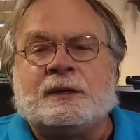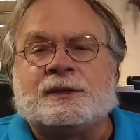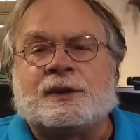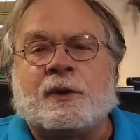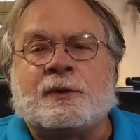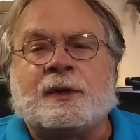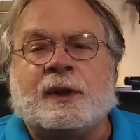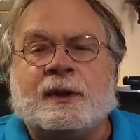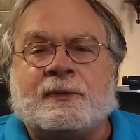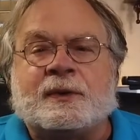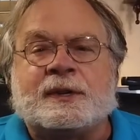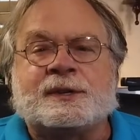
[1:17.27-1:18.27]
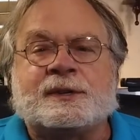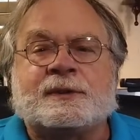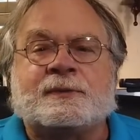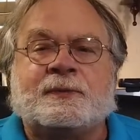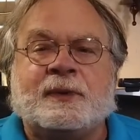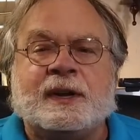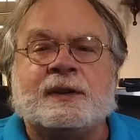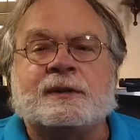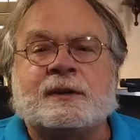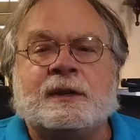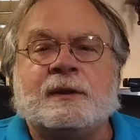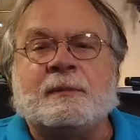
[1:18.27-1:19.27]
so that if it's
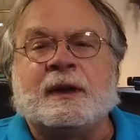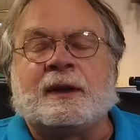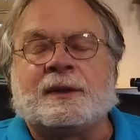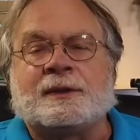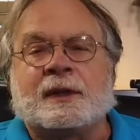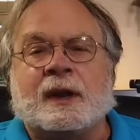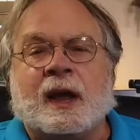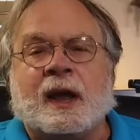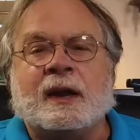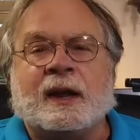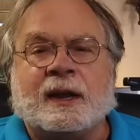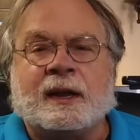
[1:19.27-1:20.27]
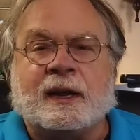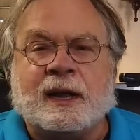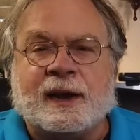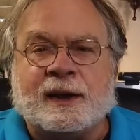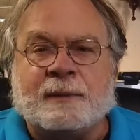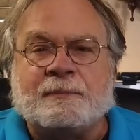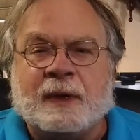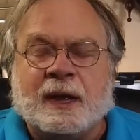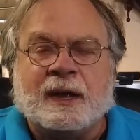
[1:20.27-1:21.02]
finished in the middle of the night, I could get up